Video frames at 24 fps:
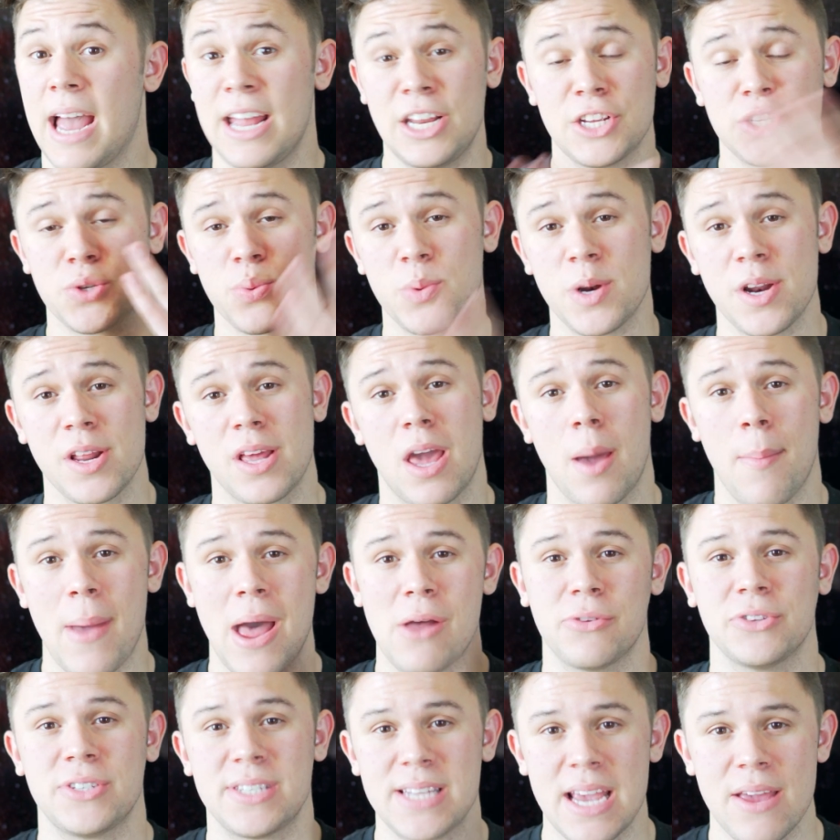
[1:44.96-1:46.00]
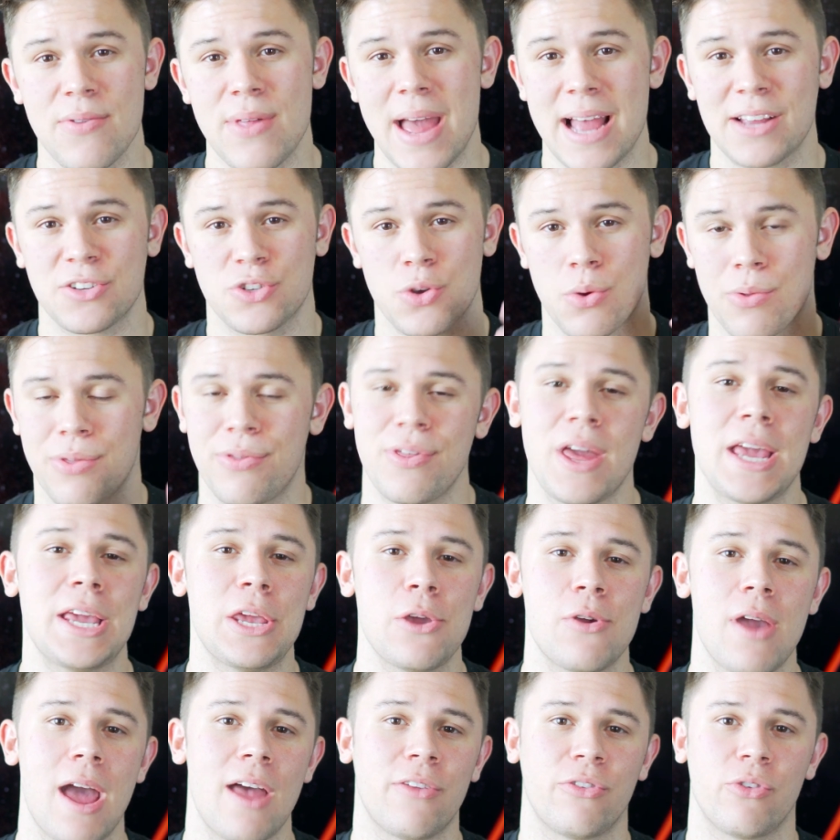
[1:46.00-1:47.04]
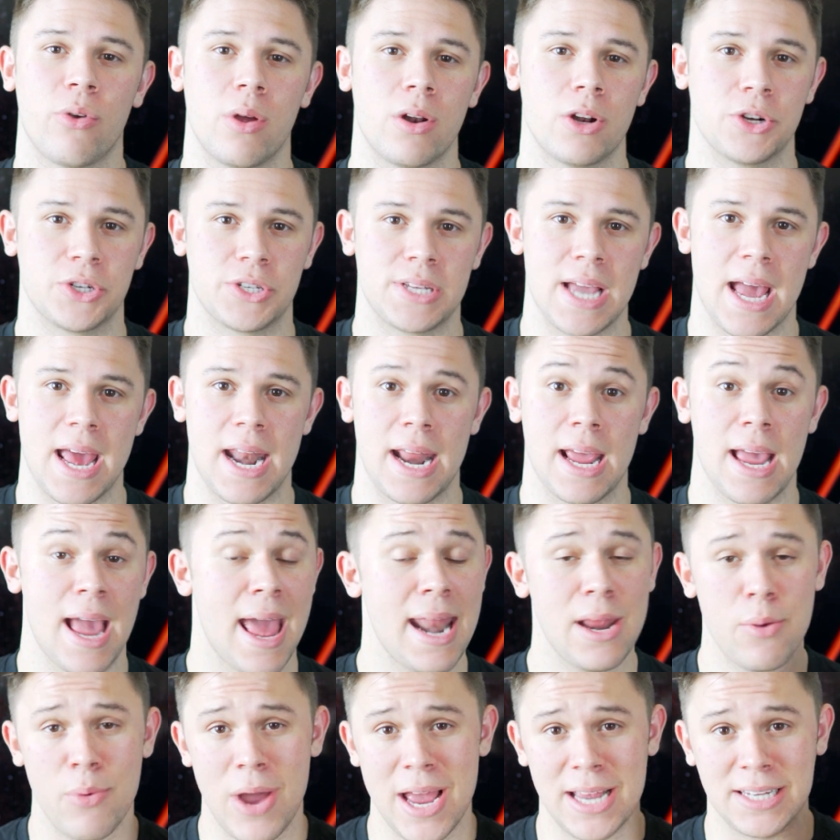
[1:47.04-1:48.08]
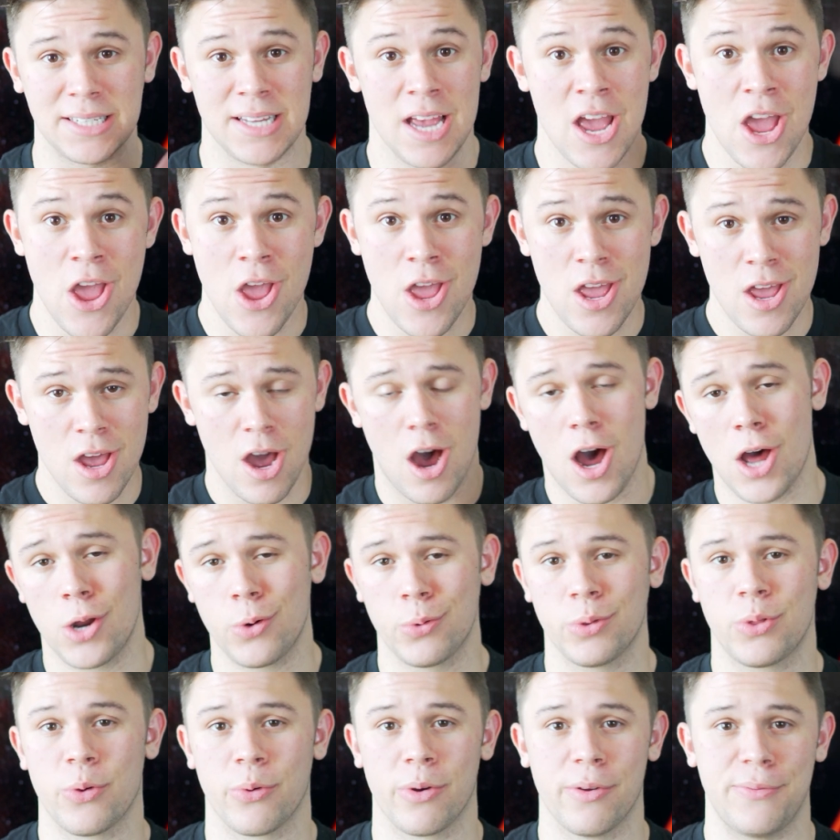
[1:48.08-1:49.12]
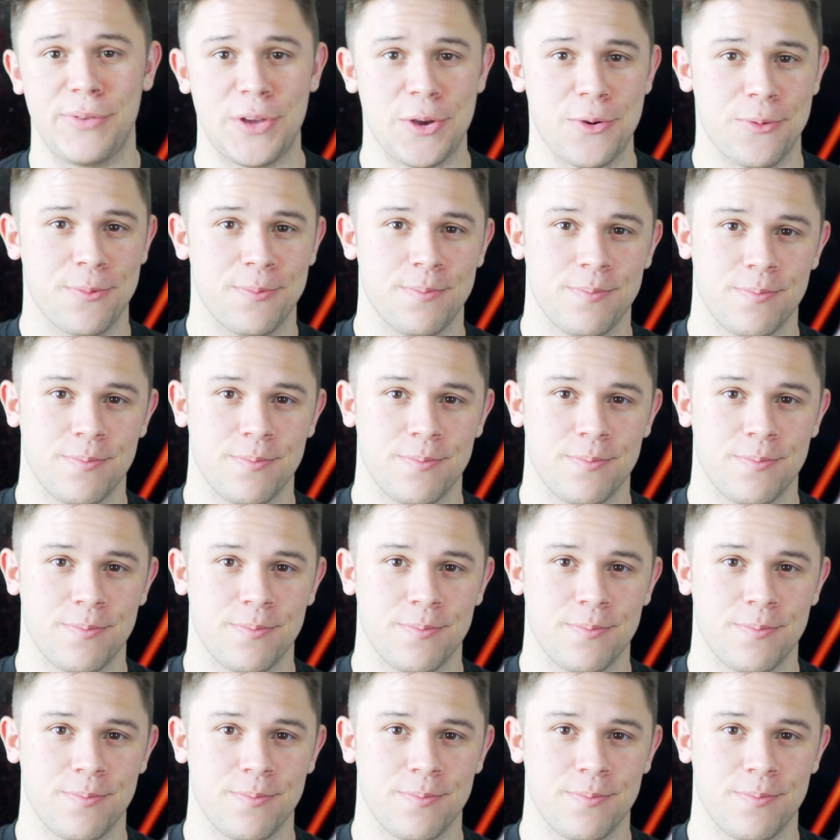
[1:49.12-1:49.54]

I just wanted to come out and say that, so thank you guys for understanding. Anyways, on with the review.